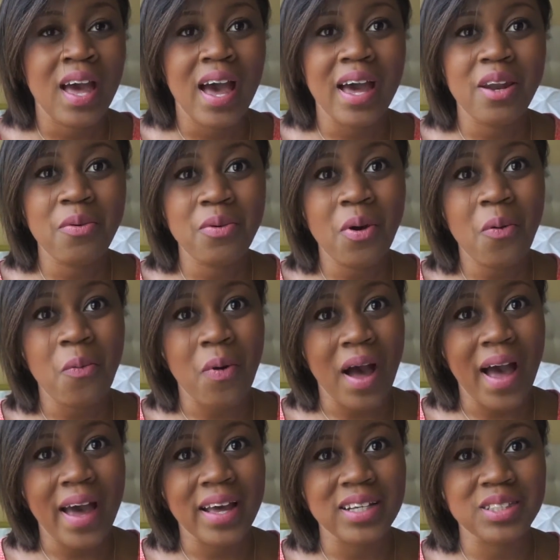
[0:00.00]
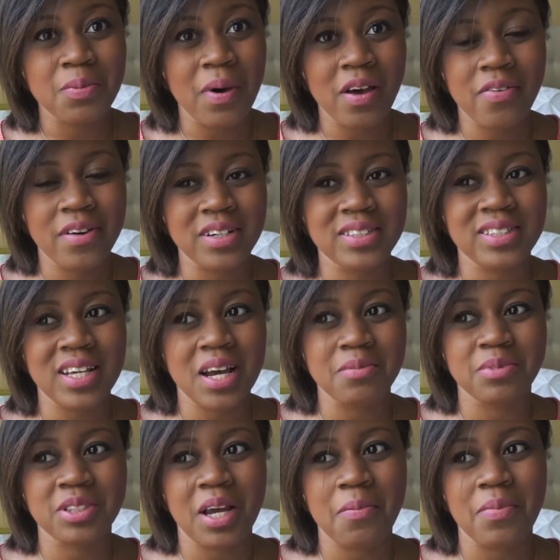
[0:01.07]
I don't know why it's my first
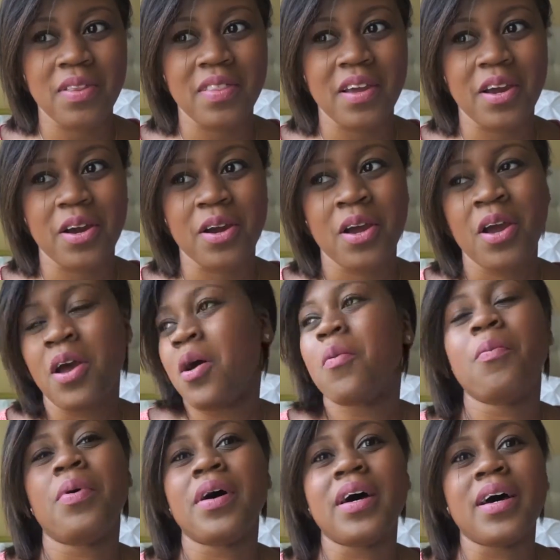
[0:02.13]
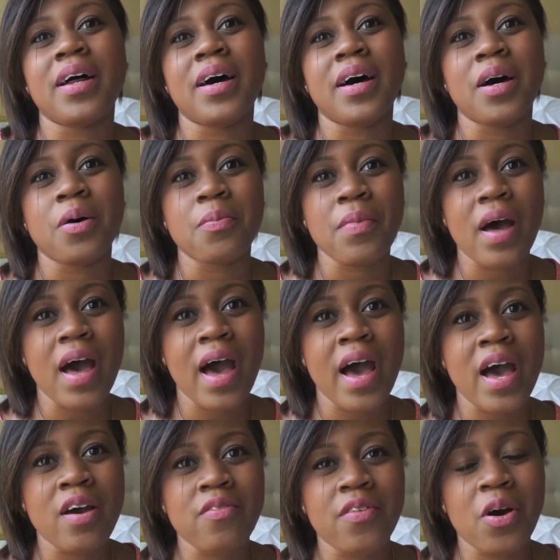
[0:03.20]
time shopping there, but
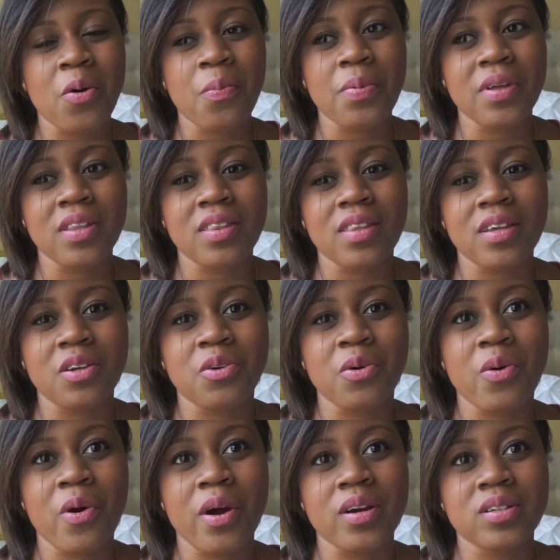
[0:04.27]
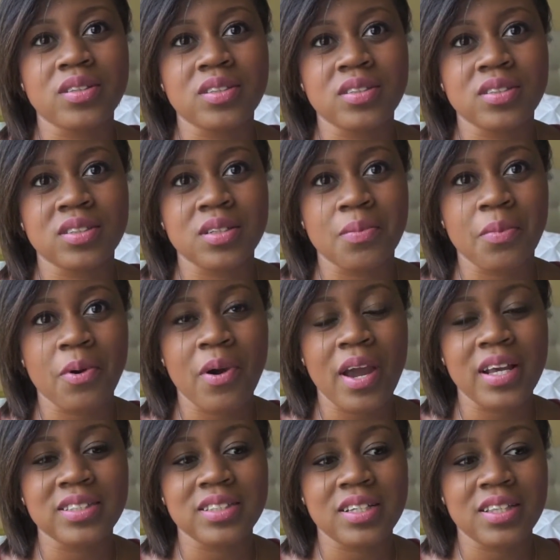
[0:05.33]
I've opened the door to some
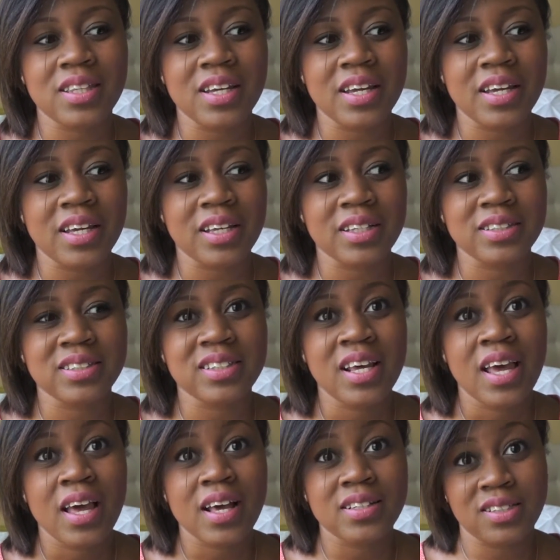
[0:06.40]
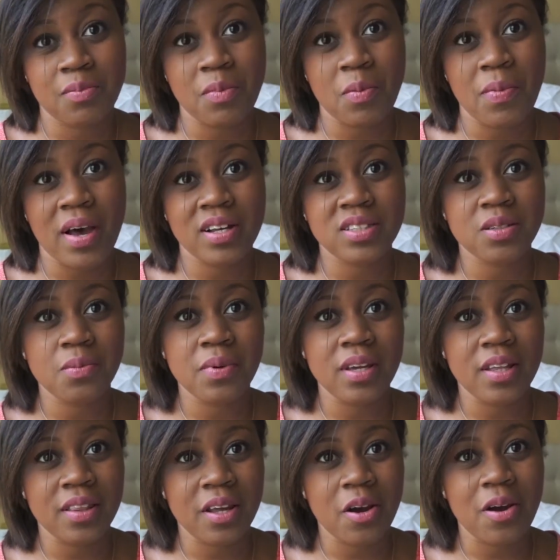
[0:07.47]
crazy things because I'm about to be
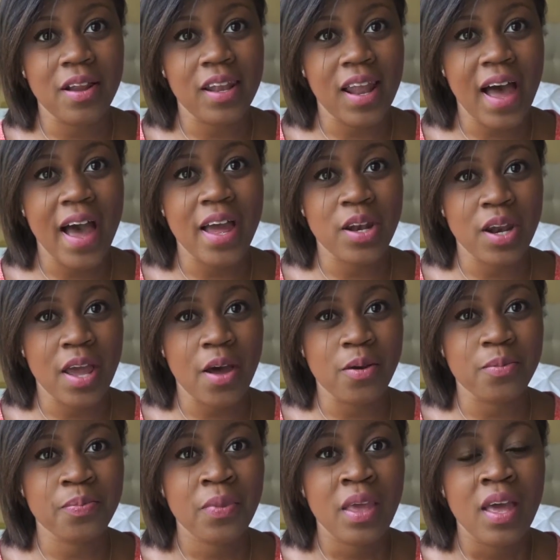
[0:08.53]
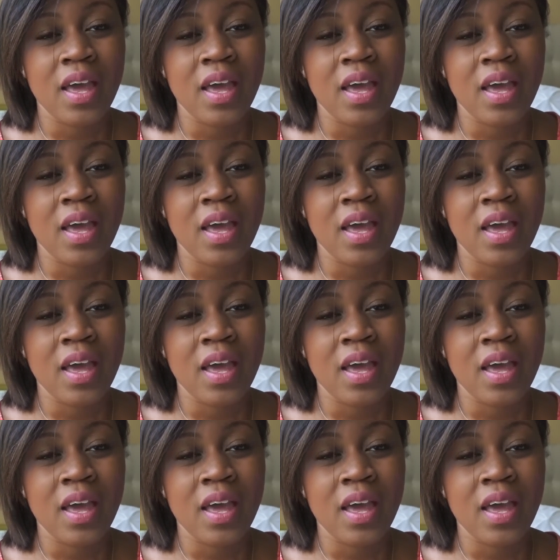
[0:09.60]
in there a lot now.